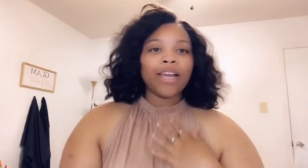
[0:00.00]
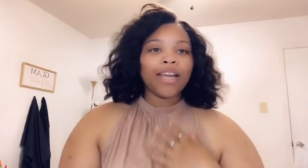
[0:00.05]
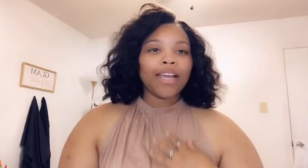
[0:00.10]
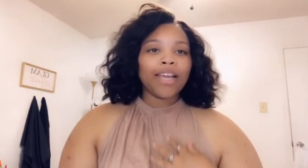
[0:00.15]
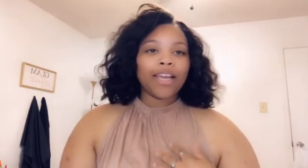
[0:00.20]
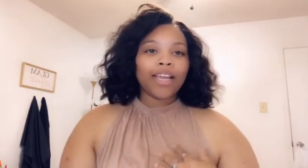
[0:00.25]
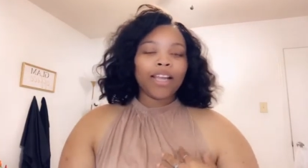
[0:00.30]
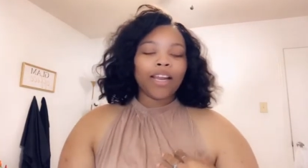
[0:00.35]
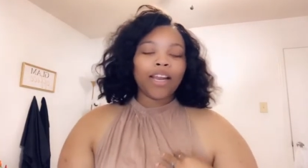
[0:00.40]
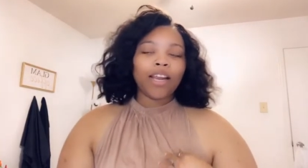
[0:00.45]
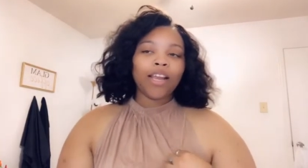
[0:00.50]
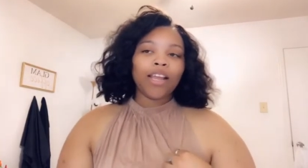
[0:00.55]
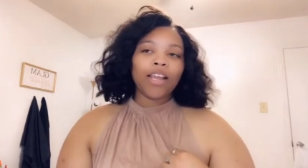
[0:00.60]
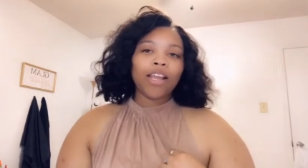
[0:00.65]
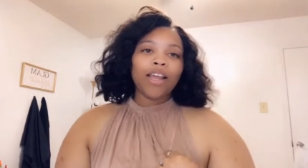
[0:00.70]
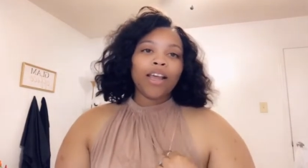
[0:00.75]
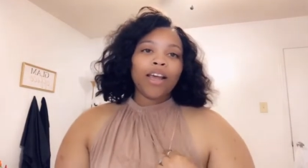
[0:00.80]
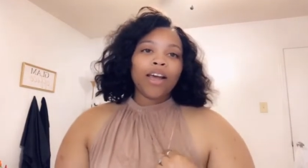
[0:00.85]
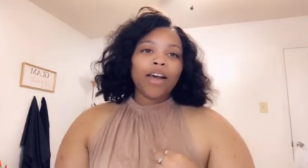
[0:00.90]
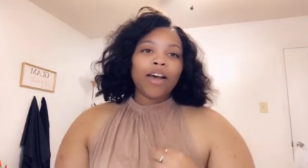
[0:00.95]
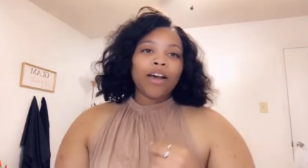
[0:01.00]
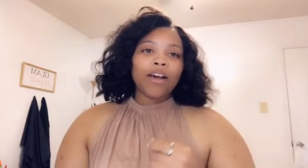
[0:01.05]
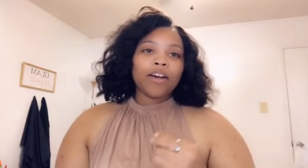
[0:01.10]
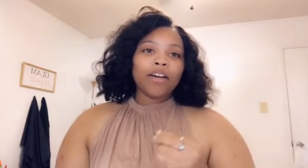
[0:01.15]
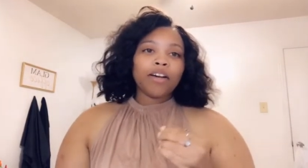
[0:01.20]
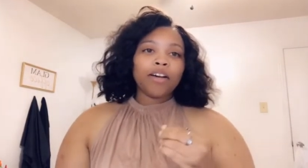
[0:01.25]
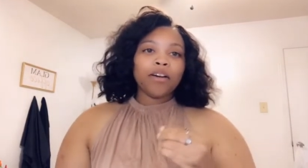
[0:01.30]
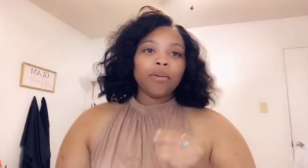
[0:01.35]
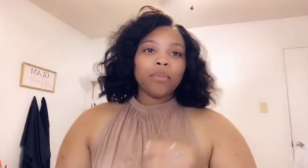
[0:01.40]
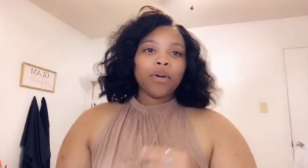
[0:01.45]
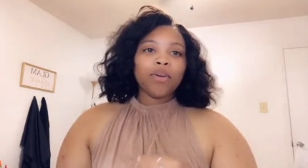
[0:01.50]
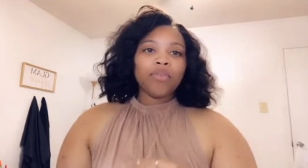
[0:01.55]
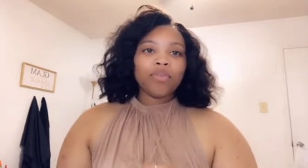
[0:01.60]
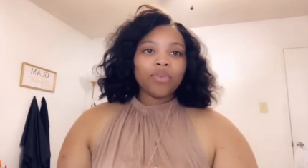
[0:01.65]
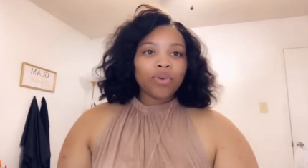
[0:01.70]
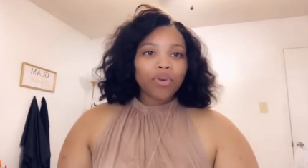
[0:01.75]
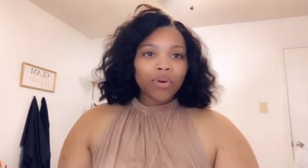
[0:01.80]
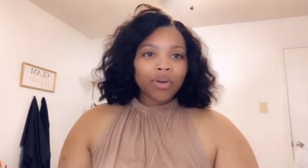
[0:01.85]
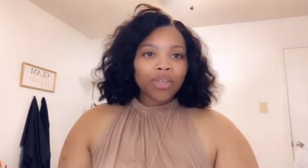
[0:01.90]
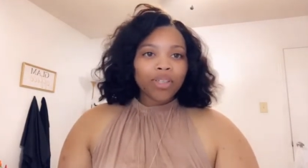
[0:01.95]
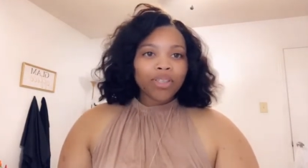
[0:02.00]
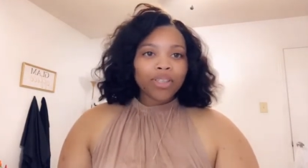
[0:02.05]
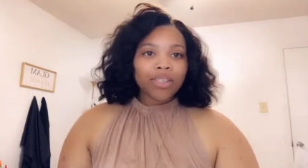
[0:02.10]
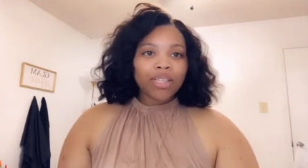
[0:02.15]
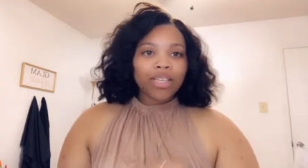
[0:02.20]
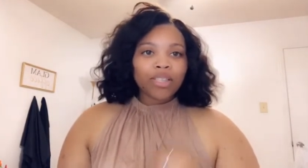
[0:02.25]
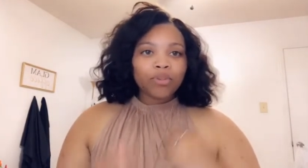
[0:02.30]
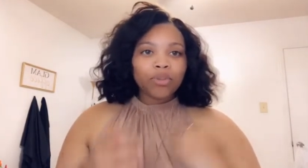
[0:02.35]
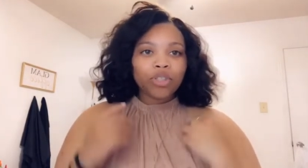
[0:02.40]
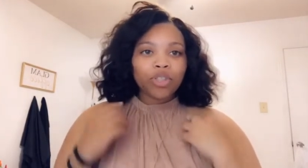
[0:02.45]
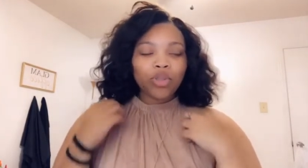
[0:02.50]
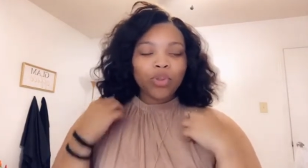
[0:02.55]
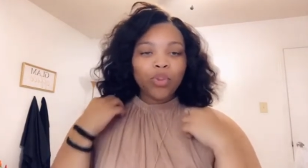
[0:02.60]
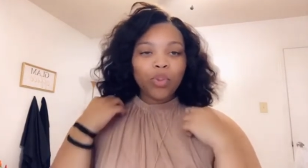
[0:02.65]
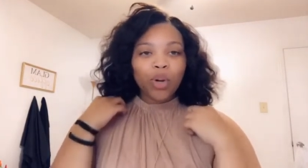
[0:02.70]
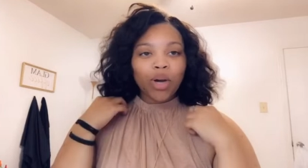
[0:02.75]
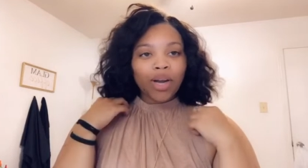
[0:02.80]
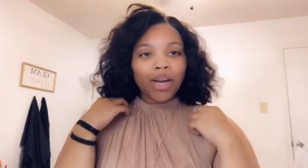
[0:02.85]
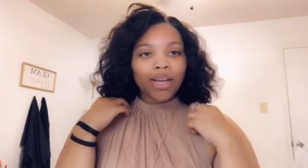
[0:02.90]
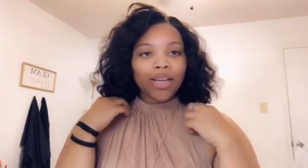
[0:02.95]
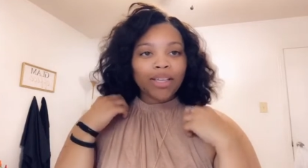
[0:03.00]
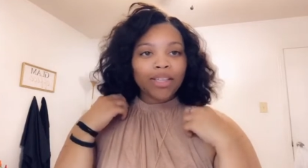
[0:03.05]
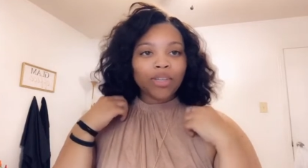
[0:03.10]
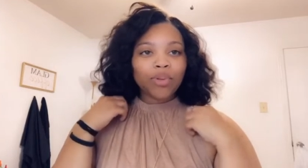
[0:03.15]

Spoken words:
And of course, that's what you want.